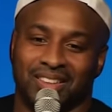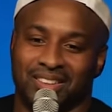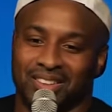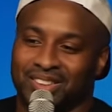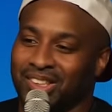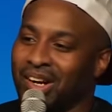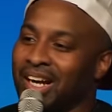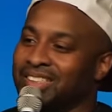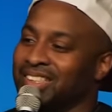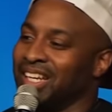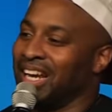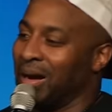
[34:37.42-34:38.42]
Sir, I
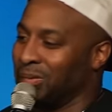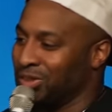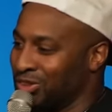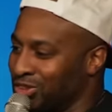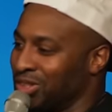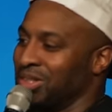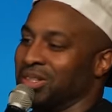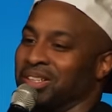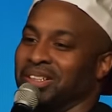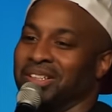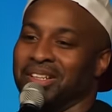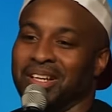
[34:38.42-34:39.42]
said I was drunk,
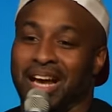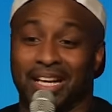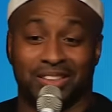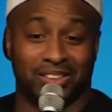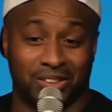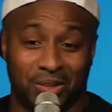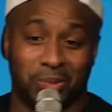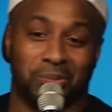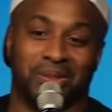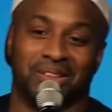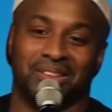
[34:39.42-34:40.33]
not stupid.